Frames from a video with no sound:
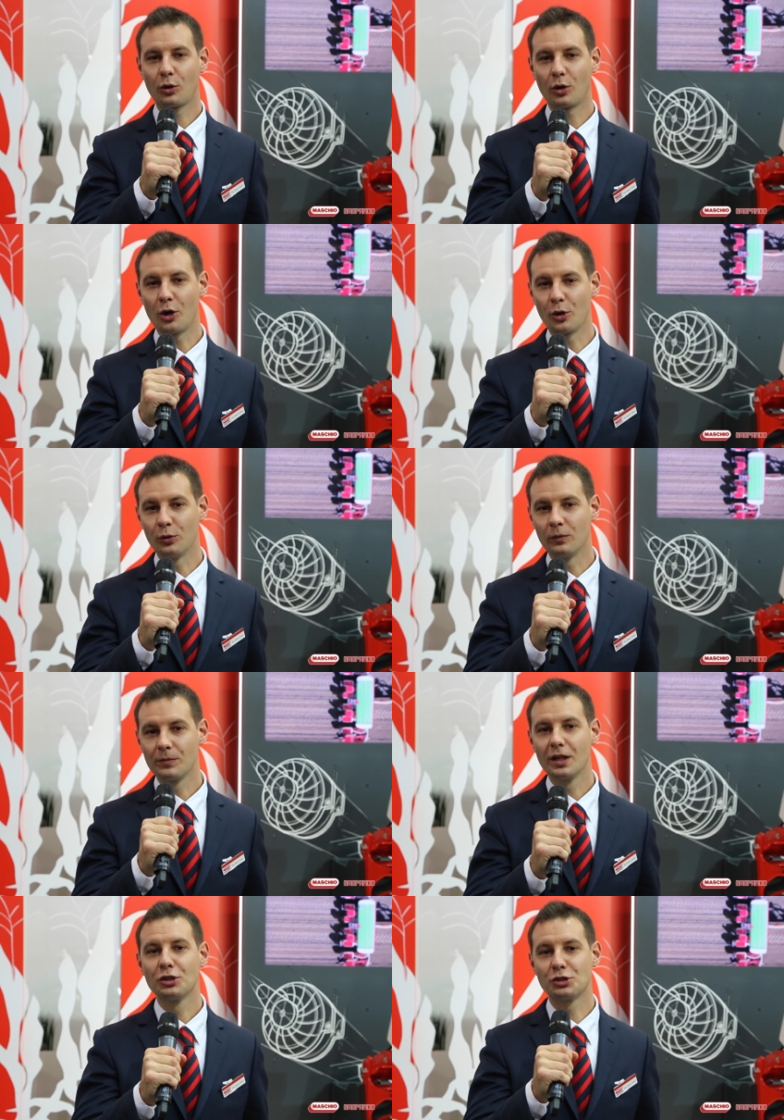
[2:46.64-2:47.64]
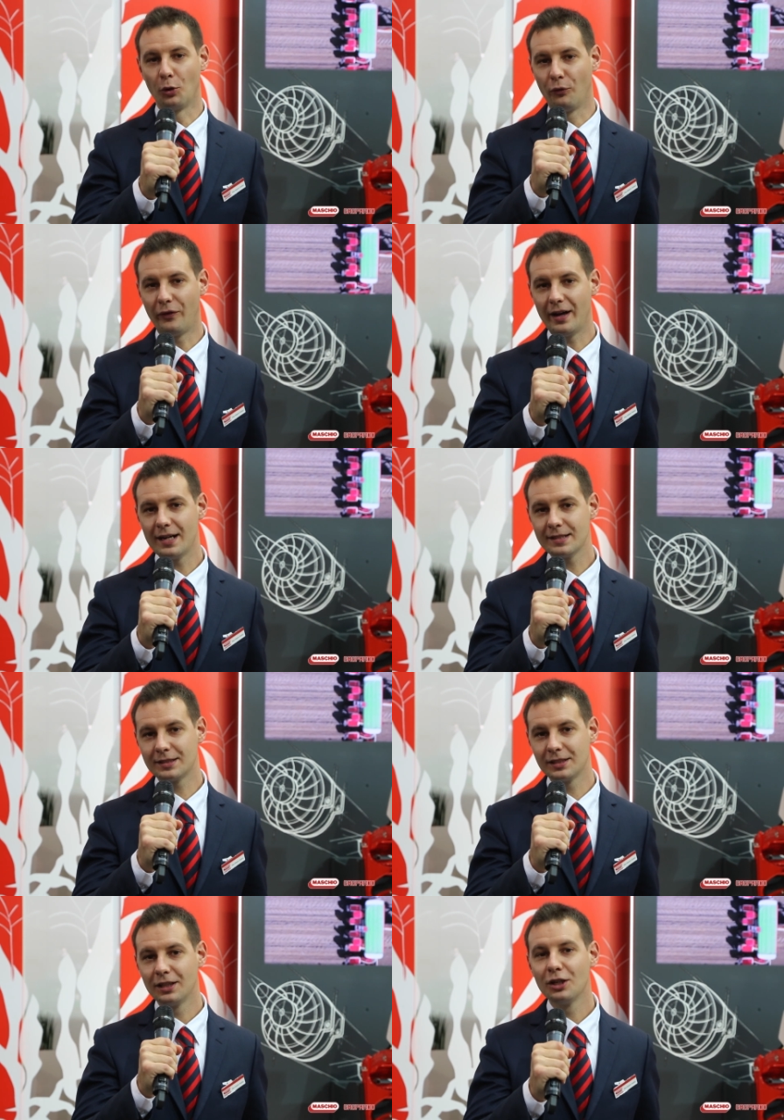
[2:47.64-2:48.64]
Chrono, so
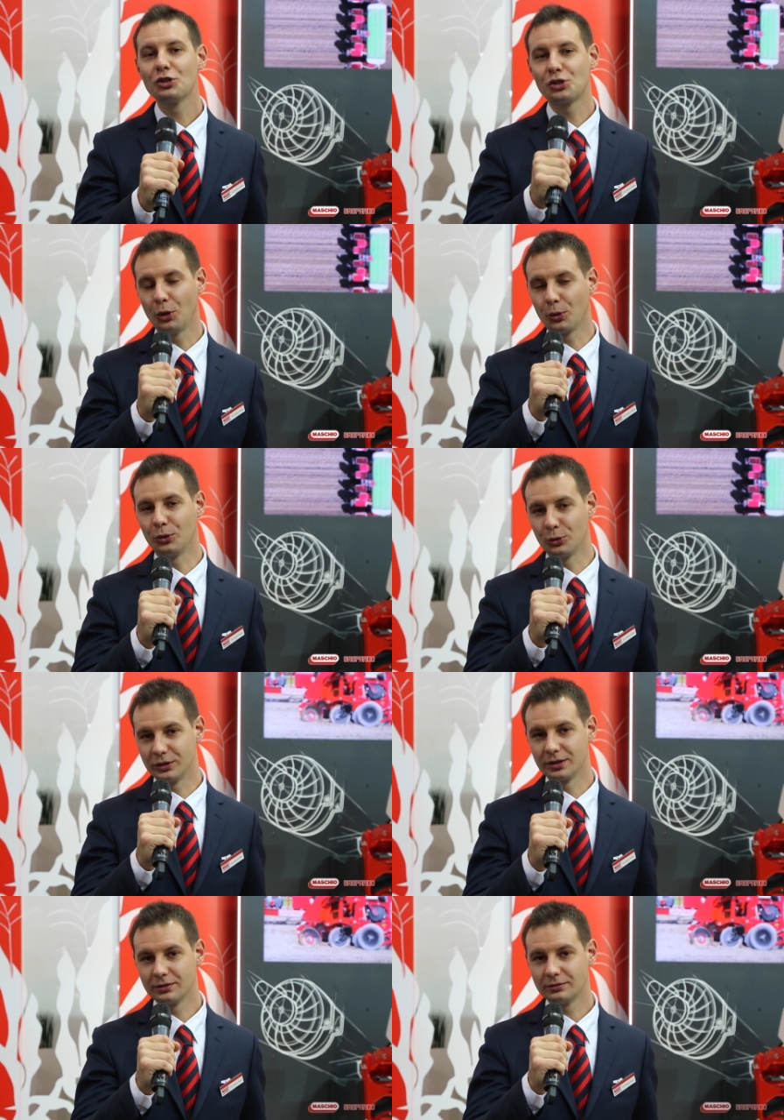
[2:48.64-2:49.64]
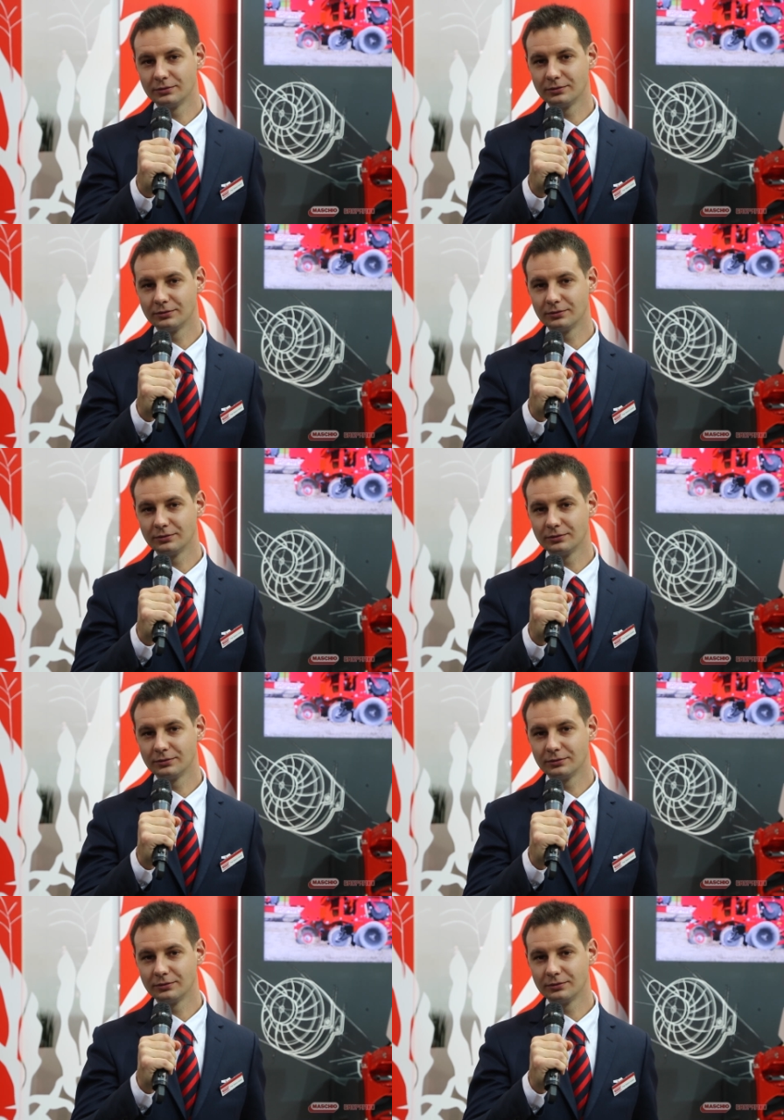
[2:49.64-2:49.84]
fast, so good.